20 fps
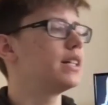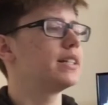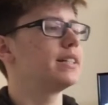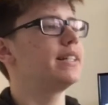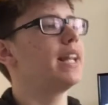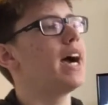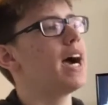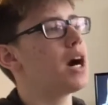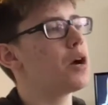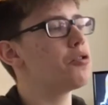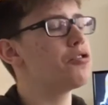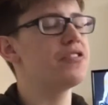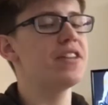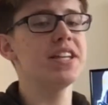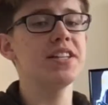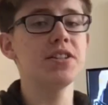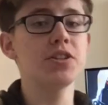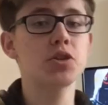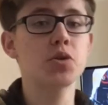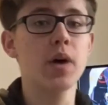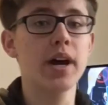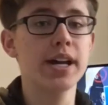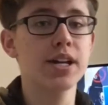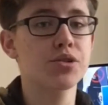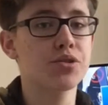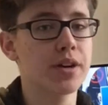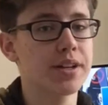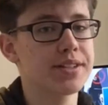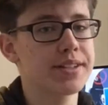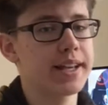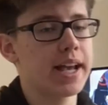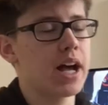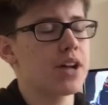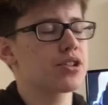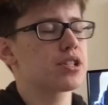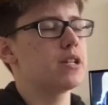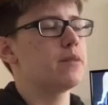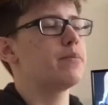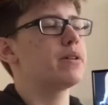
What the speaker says: Now this is quite interesting actually